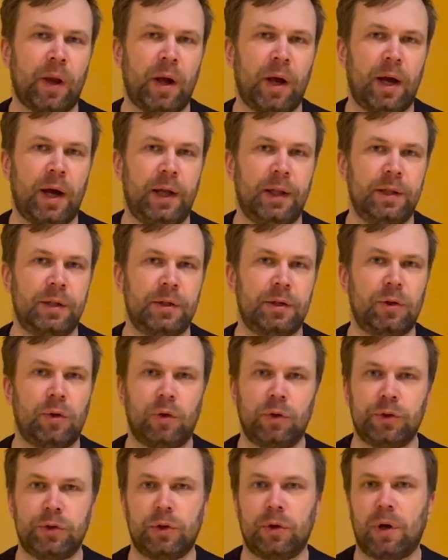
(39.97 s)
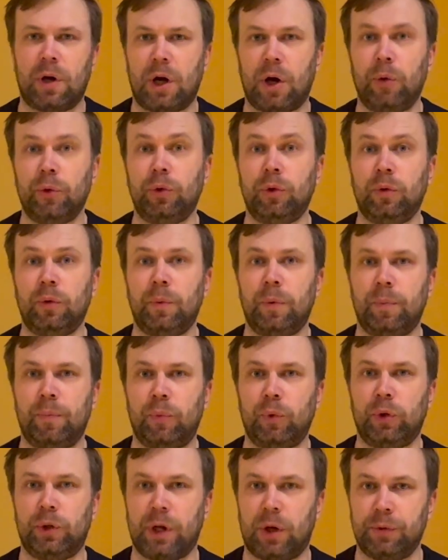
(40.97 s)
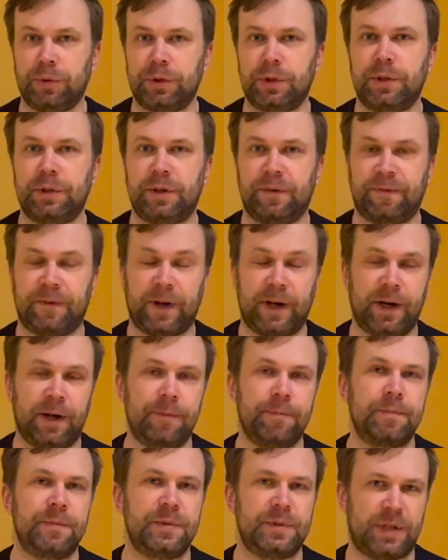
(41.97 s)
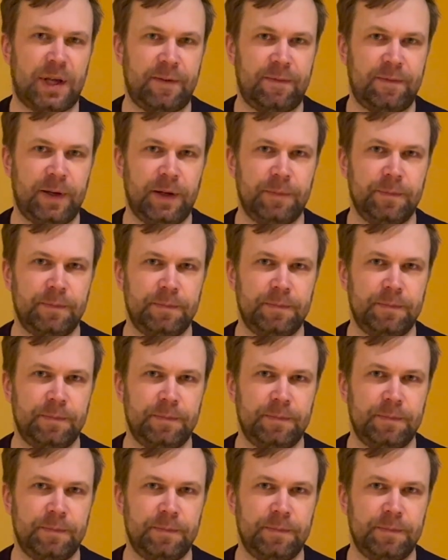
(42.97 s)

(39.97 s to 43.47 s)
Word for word: And also how to put out the fire safely.